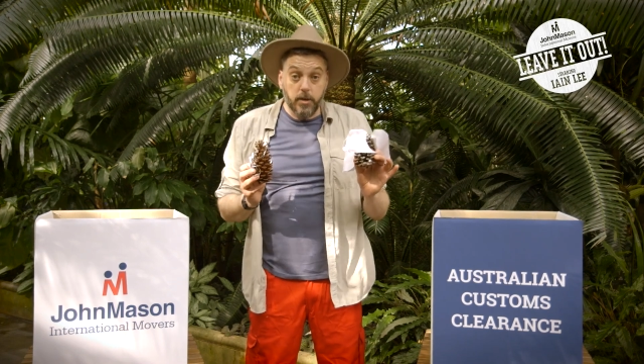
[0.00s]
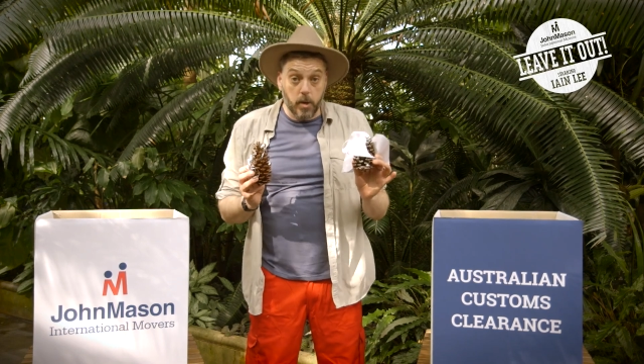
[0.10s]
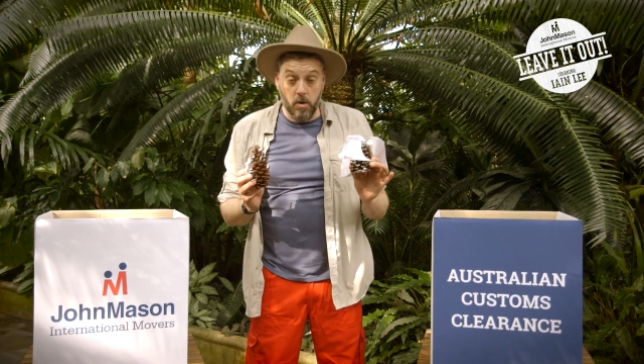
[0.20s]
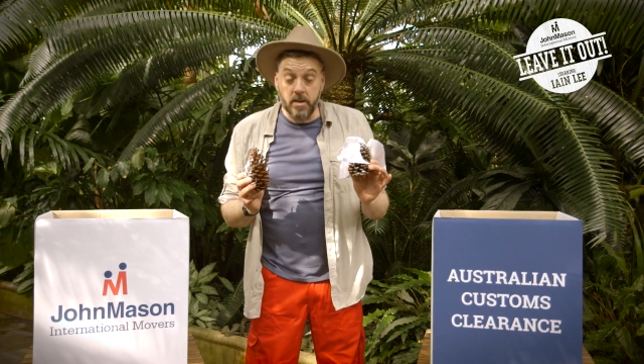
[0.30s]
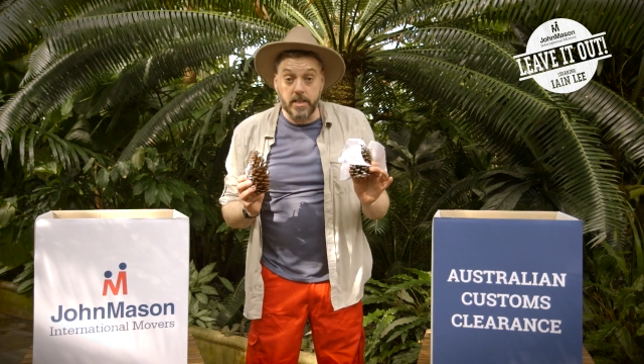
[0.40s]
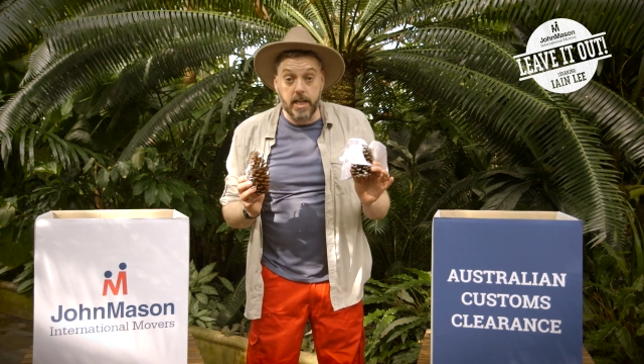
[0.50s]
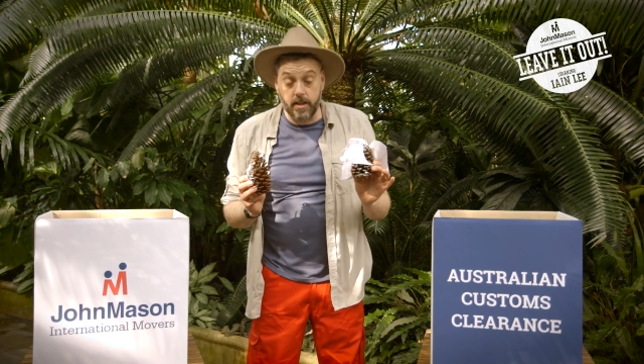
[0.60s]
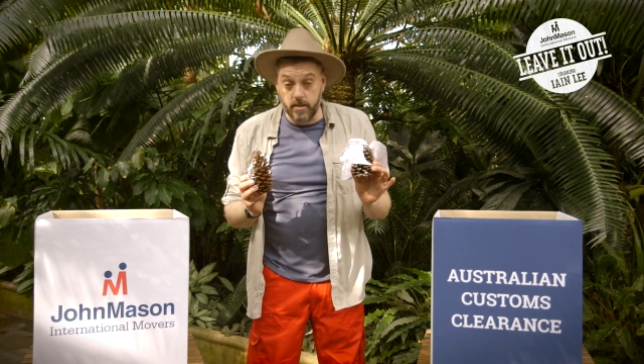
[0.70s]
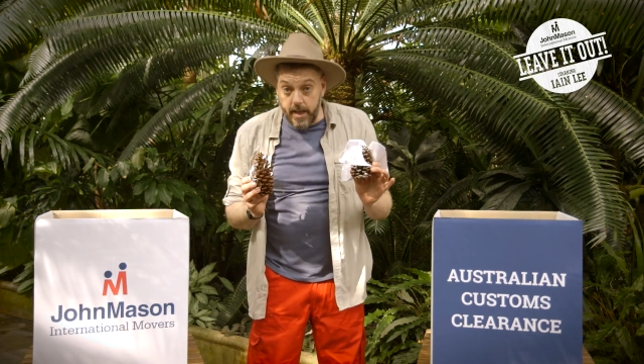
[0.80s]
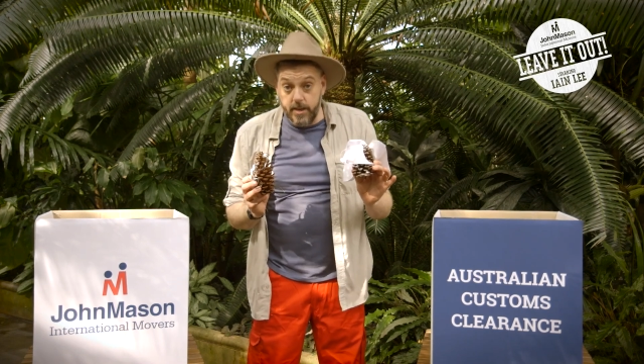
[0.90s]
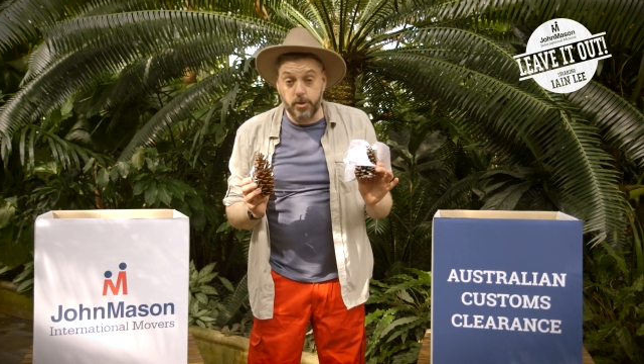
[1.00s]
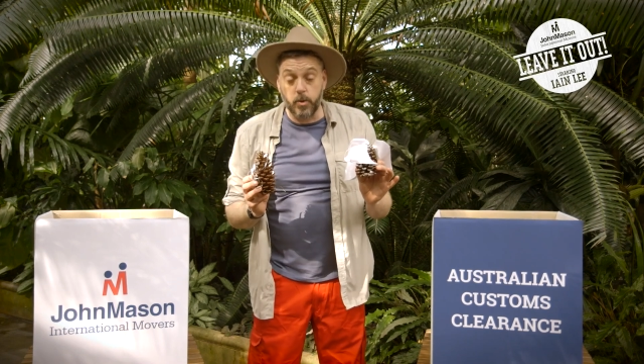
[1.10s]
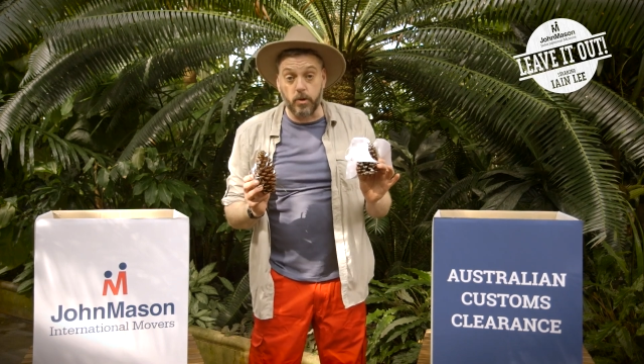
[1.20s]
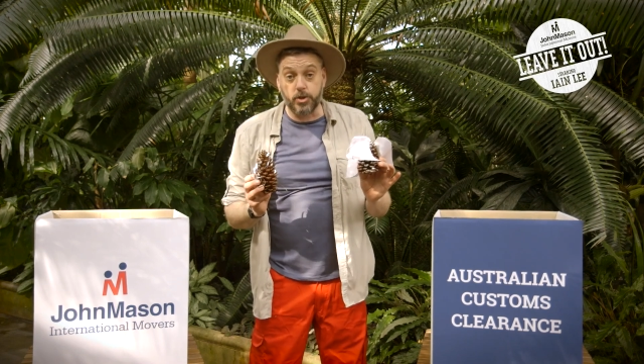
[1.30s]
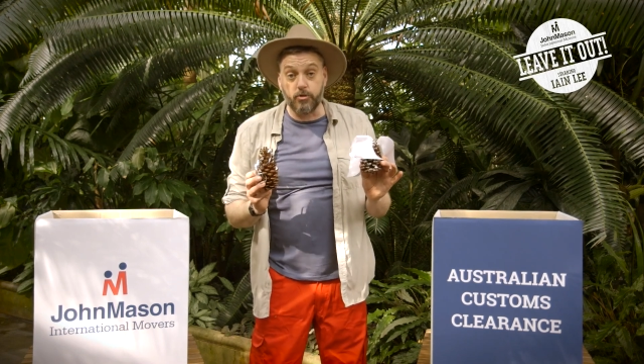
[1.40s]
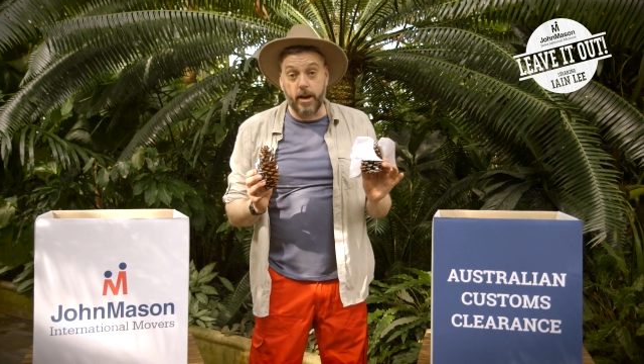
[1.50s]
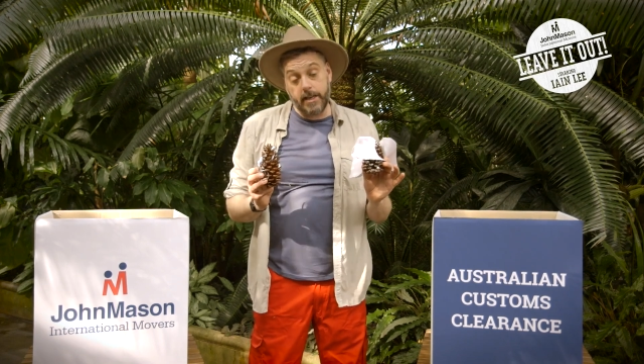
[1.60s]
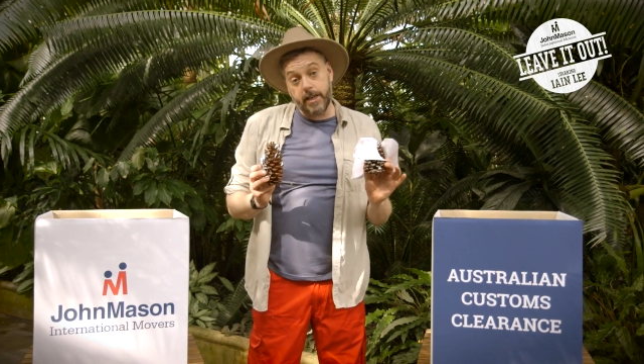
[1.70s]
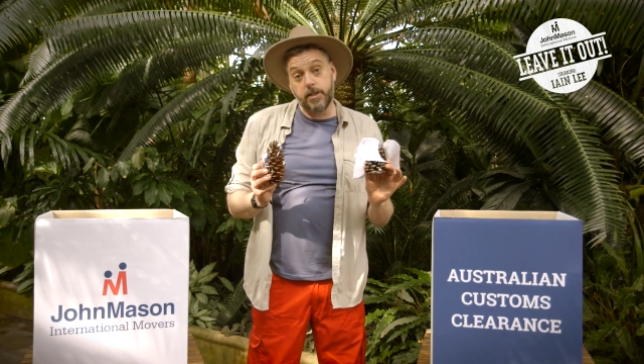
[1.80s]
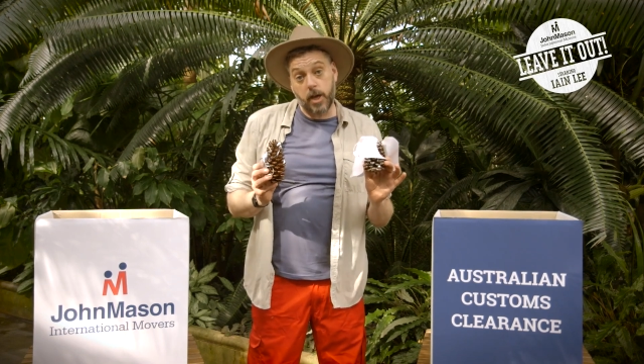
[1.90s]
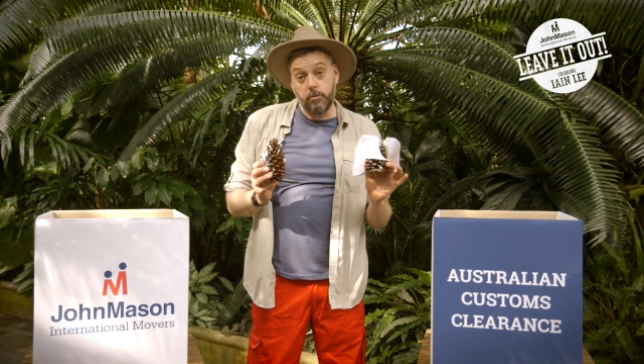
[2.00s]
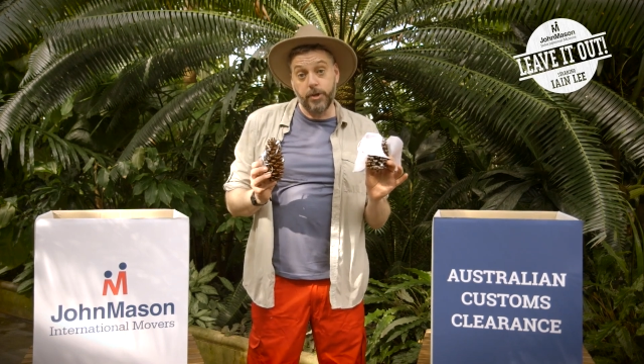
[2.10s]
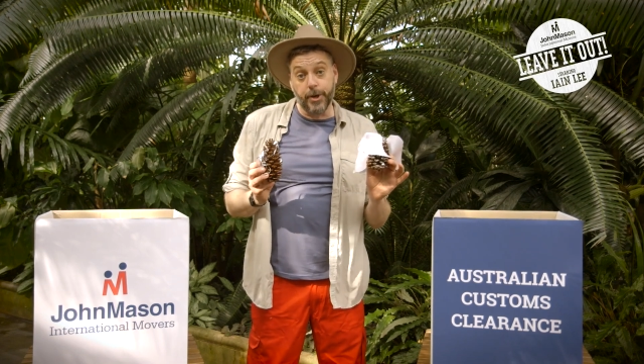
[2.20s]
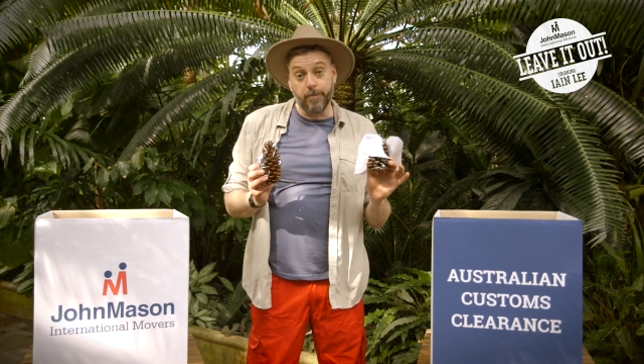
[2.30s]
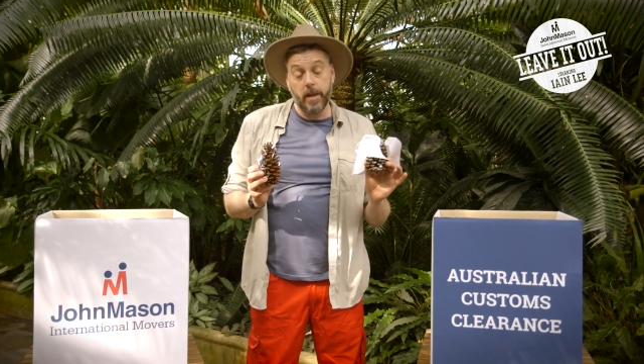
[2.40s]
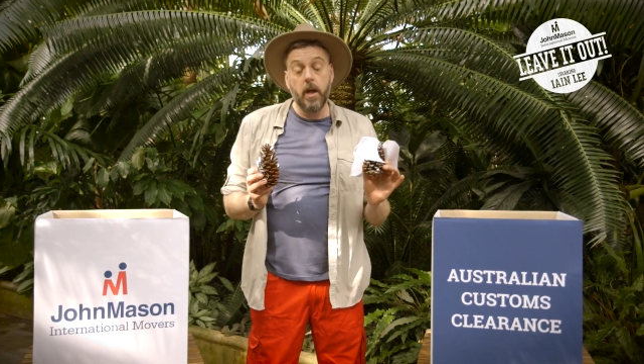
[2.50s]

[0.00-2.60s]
You want to take these to Australia, don't you?